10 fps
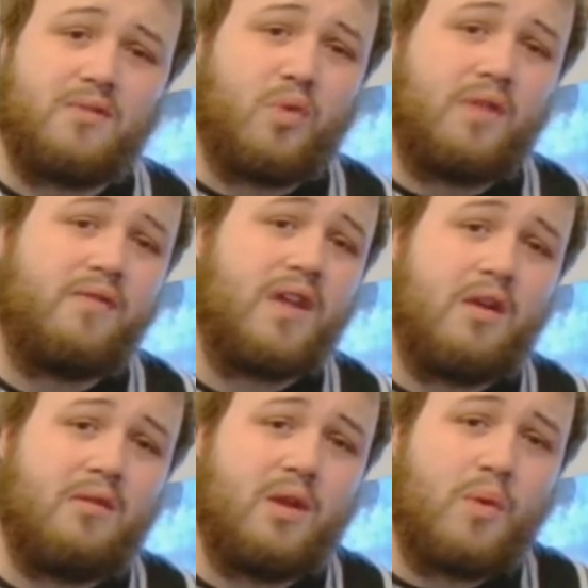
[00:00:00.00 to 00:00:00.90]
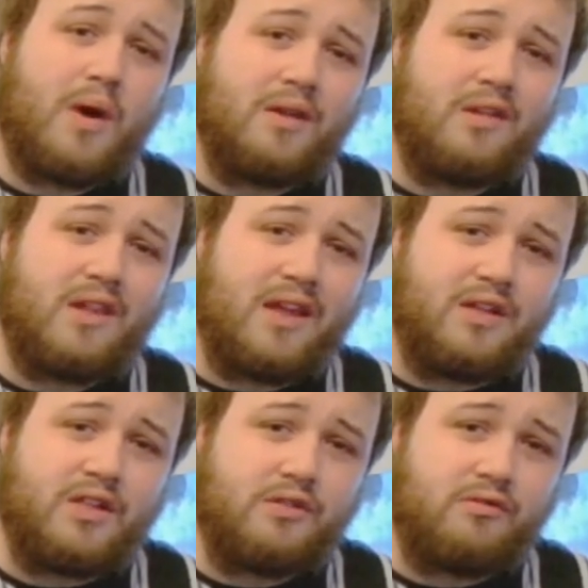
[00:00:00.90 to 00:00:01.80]
one of the only ones
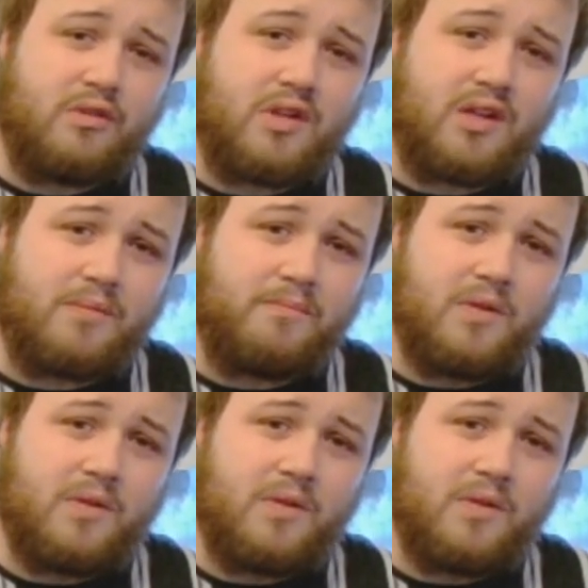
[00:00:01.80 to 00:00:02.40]
in Jerusalem.